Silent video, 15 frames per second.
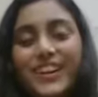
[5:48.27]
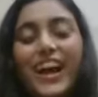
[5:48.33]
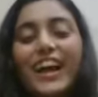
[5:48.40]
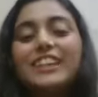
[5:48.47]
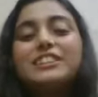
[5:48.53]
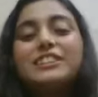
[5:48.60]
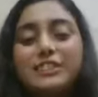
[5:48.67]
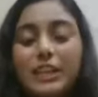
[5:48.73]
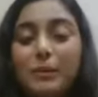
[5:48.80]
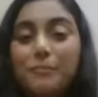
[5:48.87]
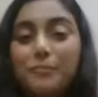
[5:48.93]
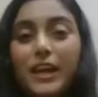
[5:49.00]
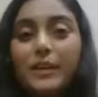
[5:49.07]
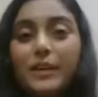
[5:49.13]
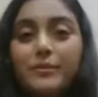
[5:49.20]
And
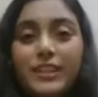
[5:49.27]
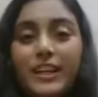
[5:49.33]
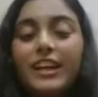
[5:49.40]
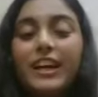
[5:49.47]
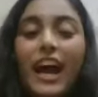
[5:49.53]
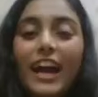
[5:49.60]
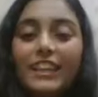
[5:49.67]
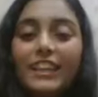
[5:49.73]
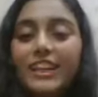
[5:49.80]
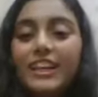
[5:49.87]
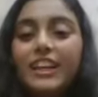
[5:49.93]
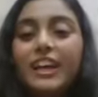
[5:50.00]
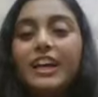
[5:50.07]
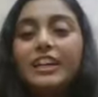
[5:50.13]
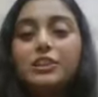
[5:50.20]
sometimes, like, I think
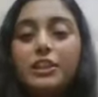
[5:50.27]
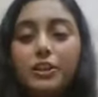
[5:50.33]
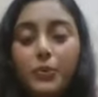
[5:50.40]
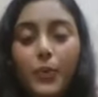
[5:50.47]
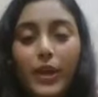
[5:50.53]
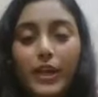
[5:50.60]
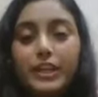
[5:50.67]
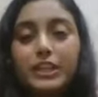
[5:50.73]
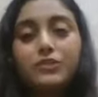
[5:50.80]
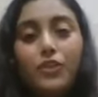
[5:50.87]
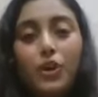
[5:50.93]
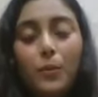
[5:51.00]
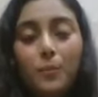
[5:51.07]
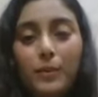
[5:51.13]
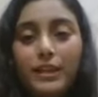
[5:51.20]
it varies
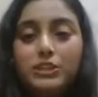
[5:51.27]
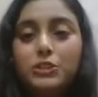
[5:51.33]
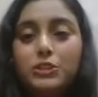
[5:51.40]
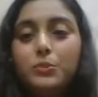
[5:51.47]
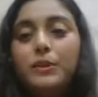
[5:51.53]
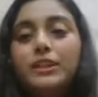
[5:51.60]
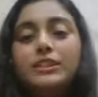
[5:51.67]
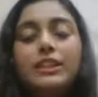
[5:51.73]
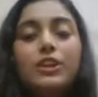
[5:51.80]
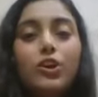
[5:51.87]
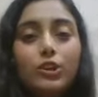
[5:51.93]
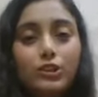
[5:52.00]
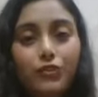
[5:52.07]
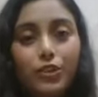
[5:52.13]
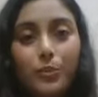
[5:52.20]
from place to place and
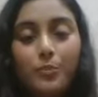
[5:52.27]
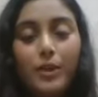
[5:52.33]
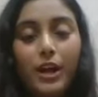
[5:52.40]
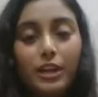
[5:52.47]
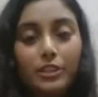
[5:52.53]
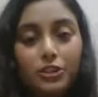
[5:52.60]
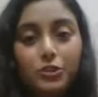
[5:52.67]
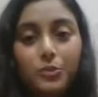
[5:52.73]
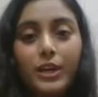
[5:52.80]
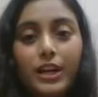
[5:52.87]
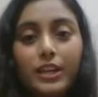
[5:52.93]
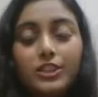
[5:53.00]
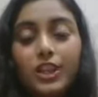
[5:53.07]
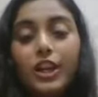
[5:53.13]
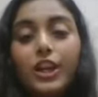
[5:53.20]
also from branch to branch.